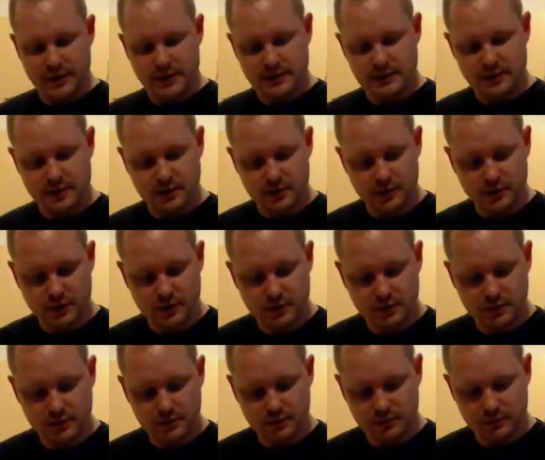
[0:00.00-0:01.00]
to cook
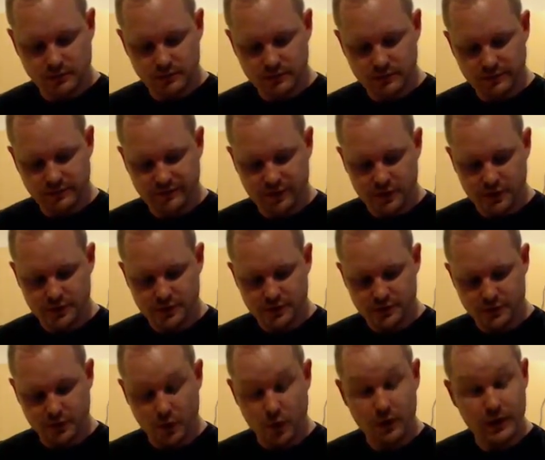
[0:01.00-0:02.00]
fondue
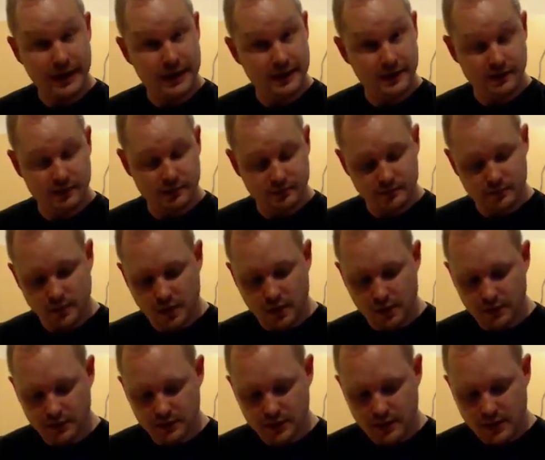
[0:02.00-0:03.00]
or eat it,
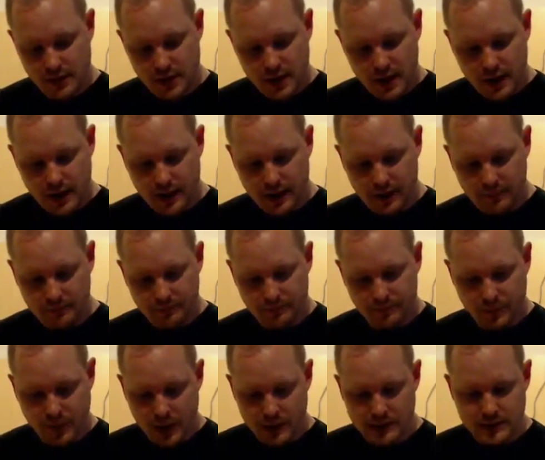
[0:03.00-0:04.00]
Rowan.
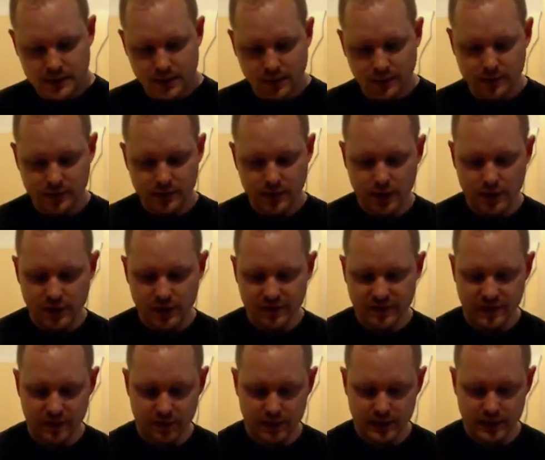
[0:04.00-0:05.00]
I don't know if
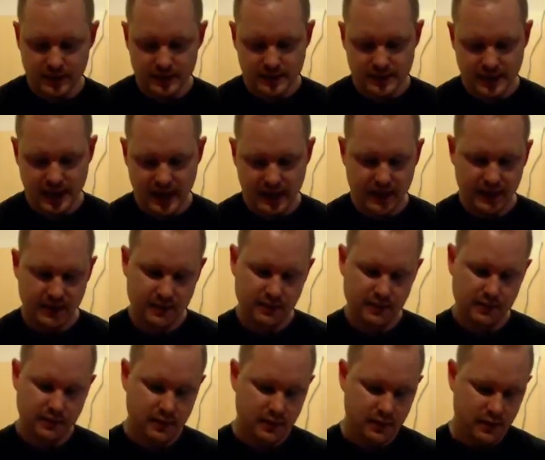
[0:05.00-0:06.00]
there is any
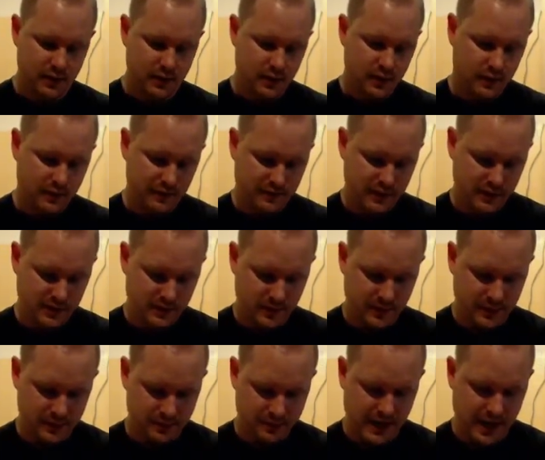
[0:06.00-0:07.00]
of the Twitch
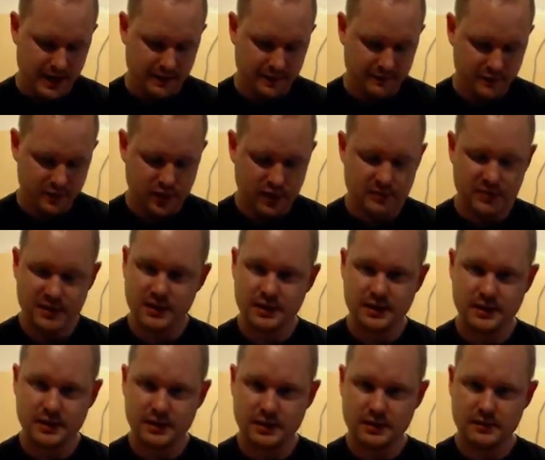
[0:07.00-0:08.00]
creative
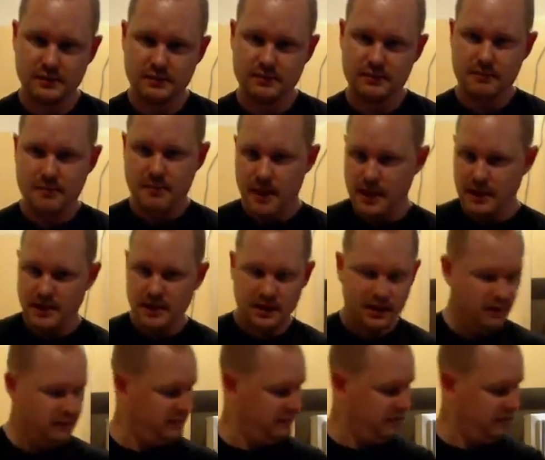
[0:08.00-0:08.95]
streamers making